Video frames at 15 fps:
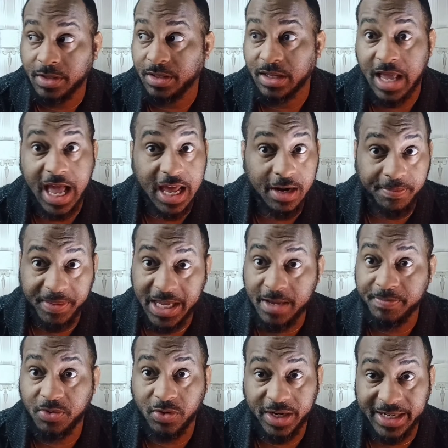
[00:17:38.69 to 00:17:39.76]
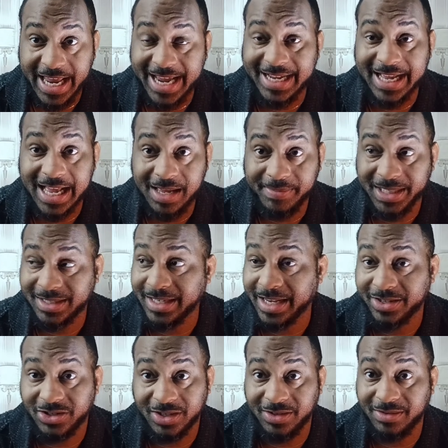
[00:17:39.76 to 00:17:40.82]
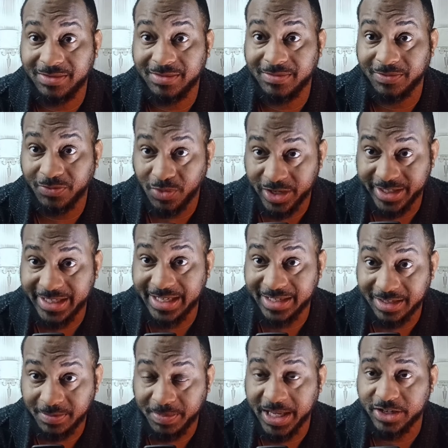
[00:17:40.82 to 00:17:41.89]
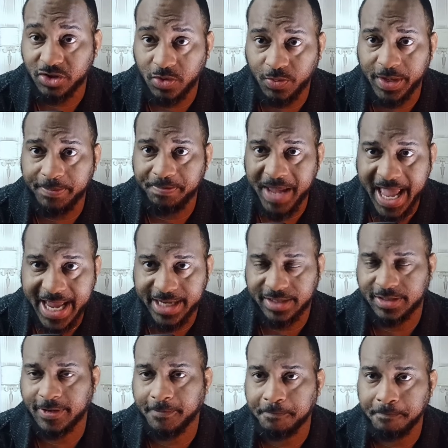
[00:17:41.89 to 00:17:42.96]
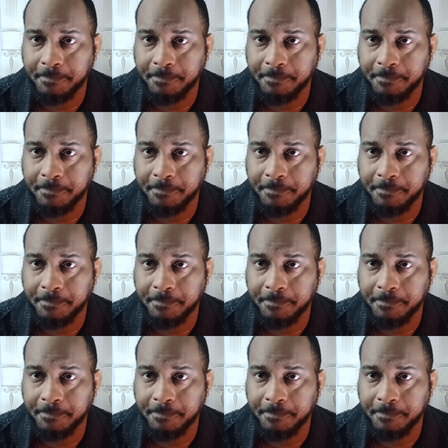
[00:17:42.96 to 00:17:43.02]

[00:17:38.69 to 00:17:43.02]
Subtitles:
a lot of people in that comment section voicing displeasure with banks